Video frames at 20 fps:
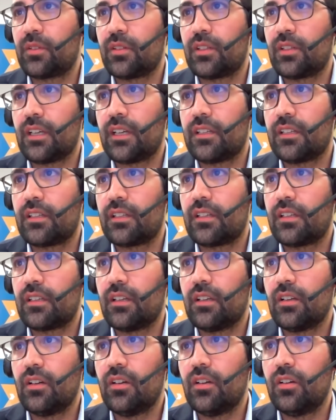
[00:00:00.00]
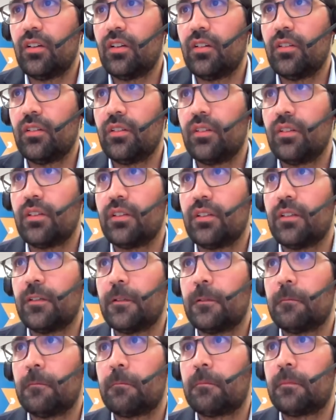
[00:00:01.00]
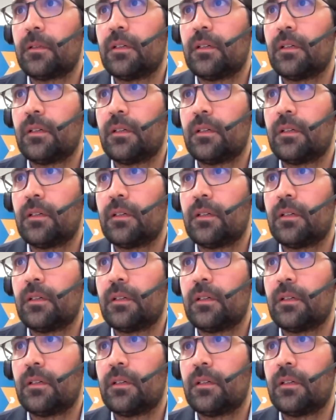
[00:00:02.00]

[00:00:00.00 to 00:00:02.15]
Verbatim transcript: on that on, on the